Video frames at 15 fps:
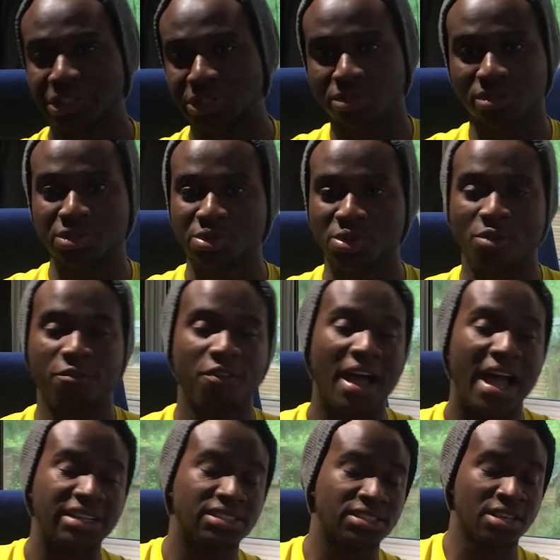so and so
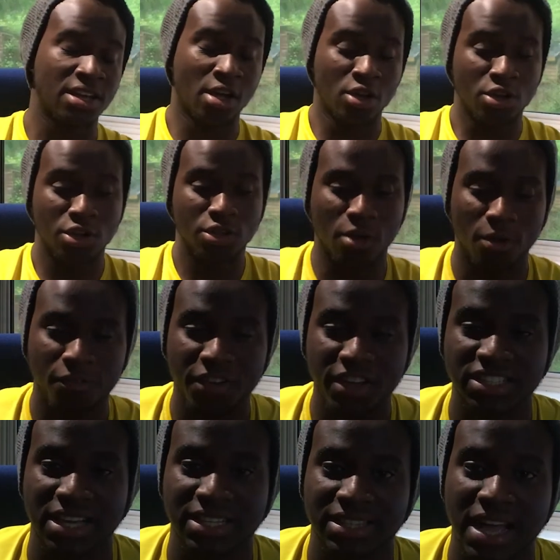fats,
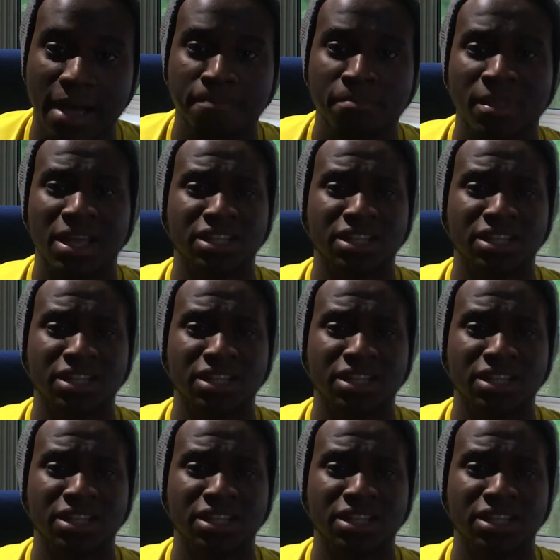things like that.